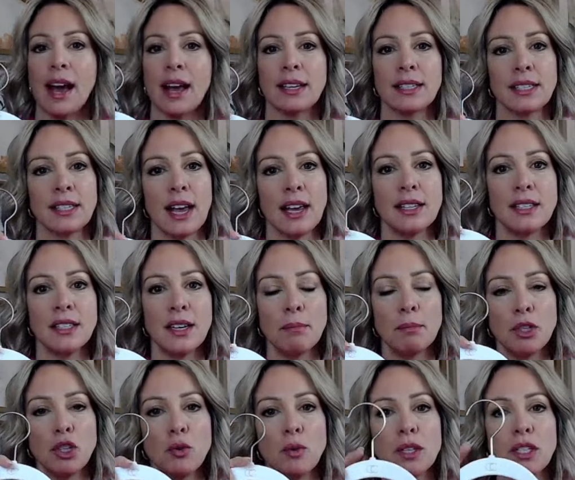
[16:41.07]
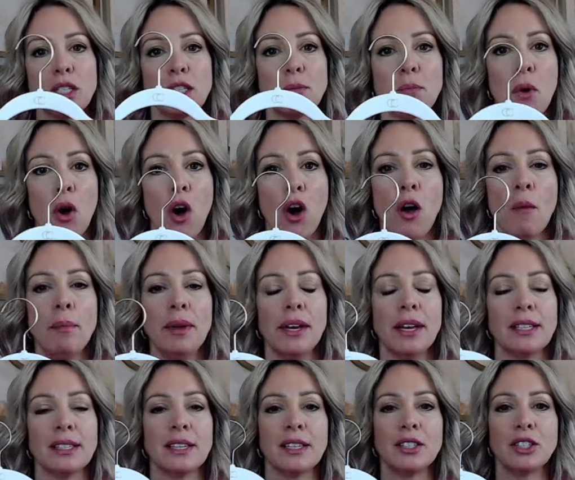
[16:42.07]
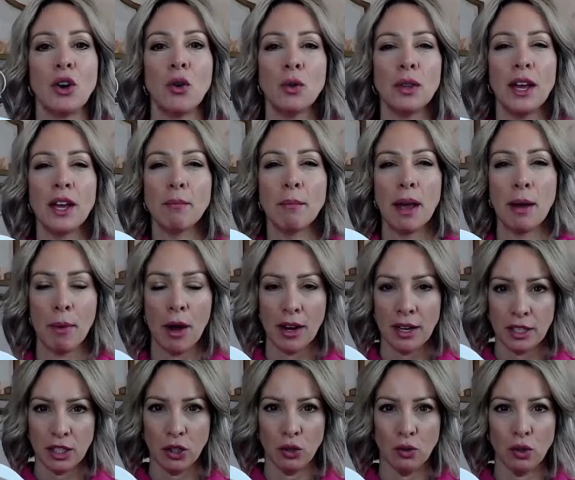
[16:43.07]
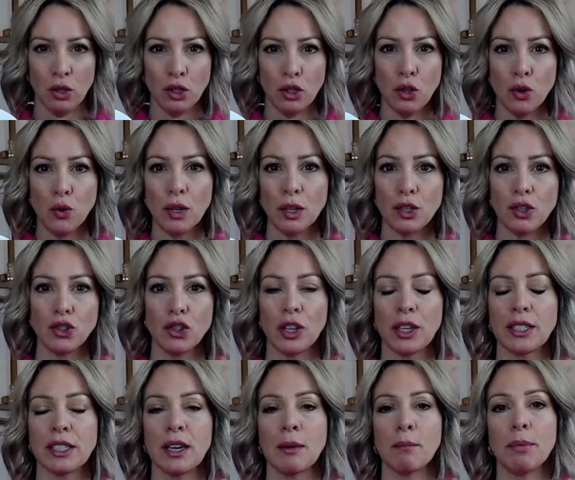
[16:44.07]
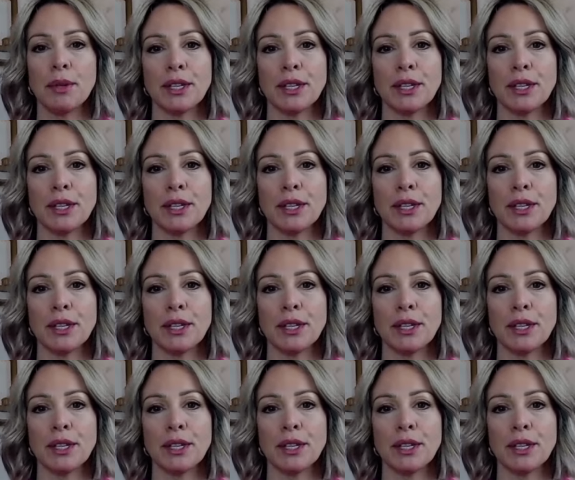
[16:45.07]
I sized up to a small because I don't like my bodysuits too constricting.